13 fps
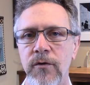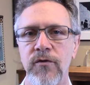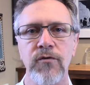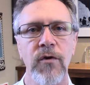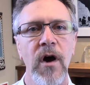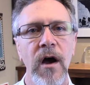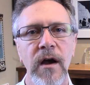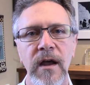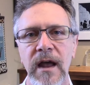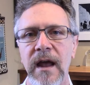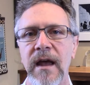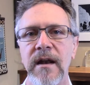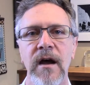drug
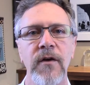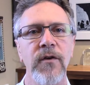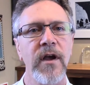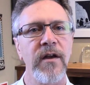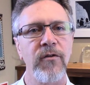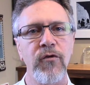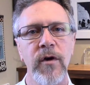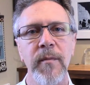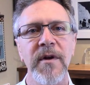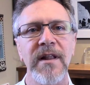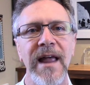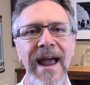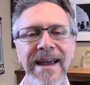and other kind of
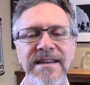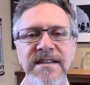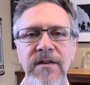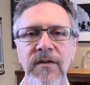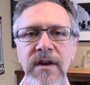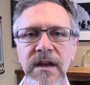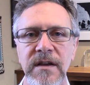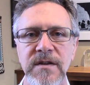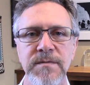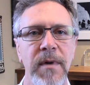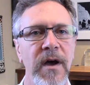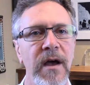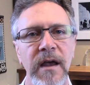criminal activities,
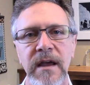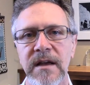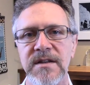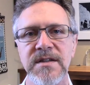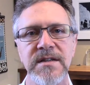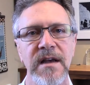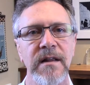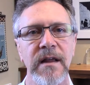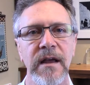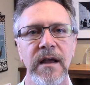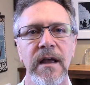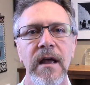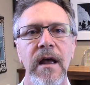buying and
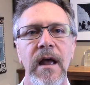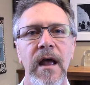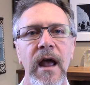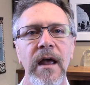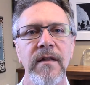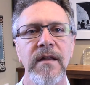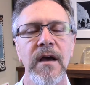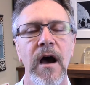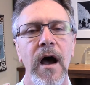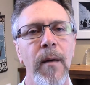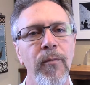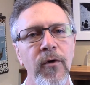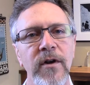selling. And the
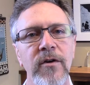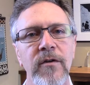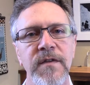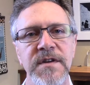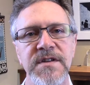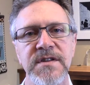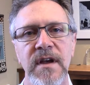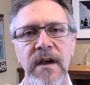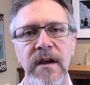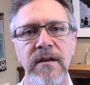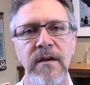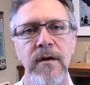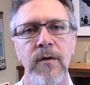operator of this
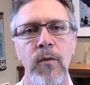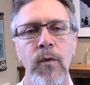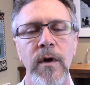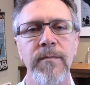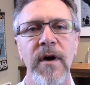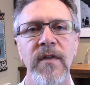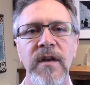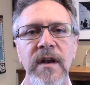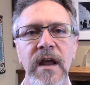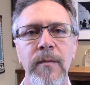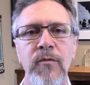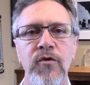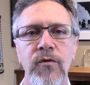site went by the
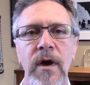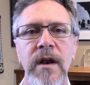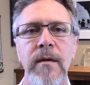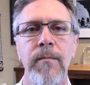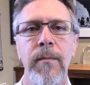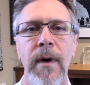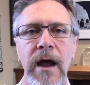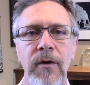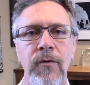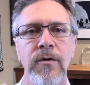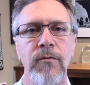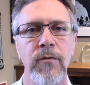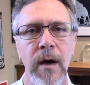name Dread
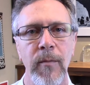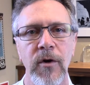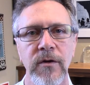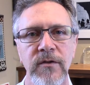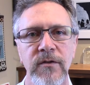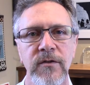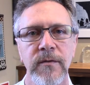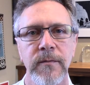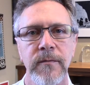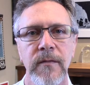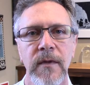Pirate Roberts.